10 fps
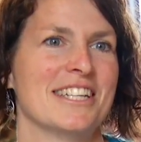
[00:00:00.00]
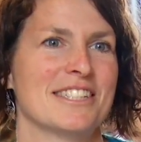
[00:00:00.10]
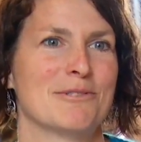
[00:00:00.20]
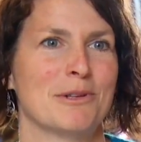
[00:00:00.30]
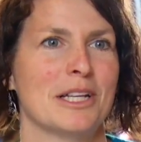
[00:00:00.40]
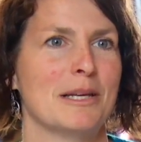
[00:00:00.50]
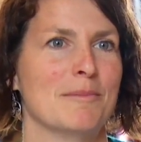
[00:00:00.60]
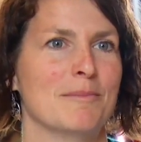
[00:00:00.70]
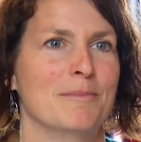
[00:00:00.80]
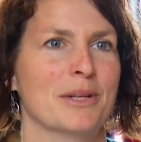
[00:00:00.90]
is really
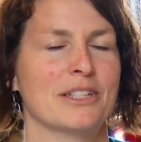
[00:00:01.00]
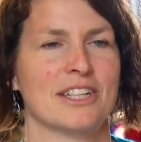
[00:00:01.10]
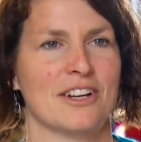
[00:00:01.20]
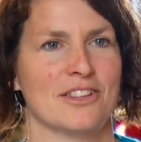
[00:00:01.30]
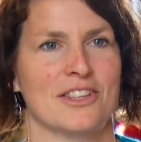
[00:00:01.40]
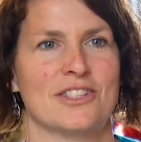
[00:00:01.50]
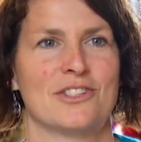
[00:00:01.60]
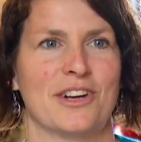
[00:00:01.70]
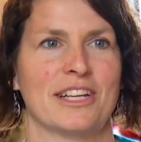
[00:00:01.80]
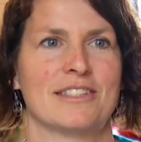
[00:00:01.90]
building on the
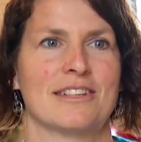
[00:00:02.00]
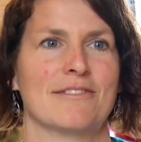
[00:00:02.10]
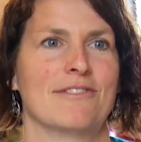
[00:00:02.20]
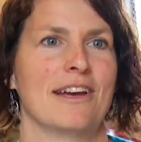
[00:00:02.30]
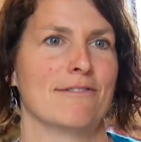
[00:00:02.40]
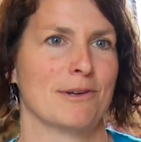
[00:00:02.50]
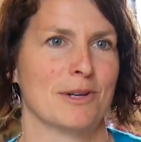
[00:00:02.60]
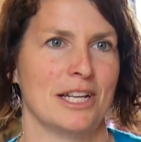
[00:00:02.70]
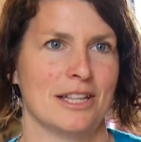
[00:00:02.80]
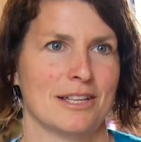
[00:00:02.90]
strengths of
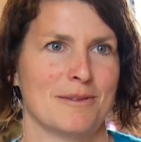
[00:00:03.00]
everyone in the